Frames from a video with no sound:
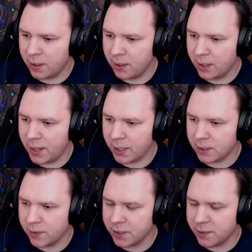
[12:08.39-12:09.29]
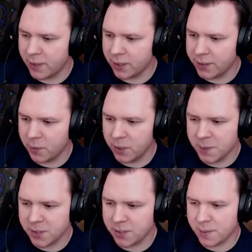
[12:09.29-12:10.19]
Activate its effect. I think we can
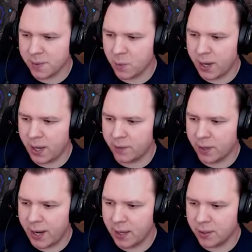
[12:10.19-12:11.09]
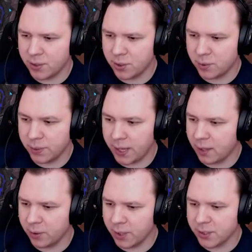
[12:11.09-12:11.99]
special summon the one out of our hand too. We can't.
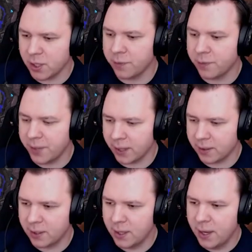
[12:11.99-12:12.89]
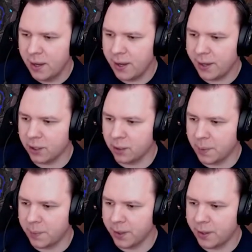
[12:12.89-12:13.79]
Okay, it's all from deck. I can't
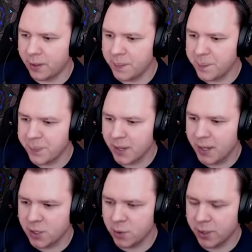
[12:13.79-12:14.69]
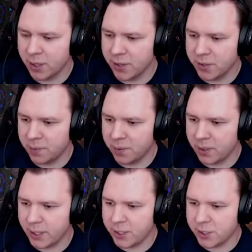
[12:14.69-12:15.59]
remember there. We'll get our
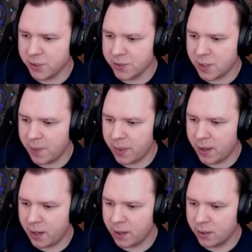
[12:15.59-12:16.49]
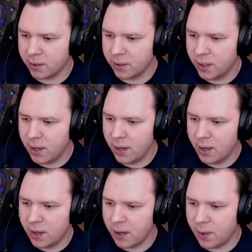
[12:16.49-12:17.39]
additional summon there.
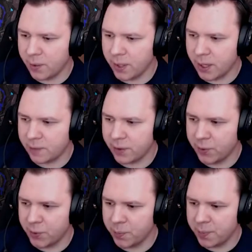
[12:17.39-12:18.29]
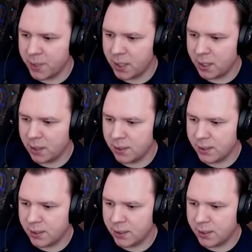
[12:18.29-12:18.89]
We can activate the domain.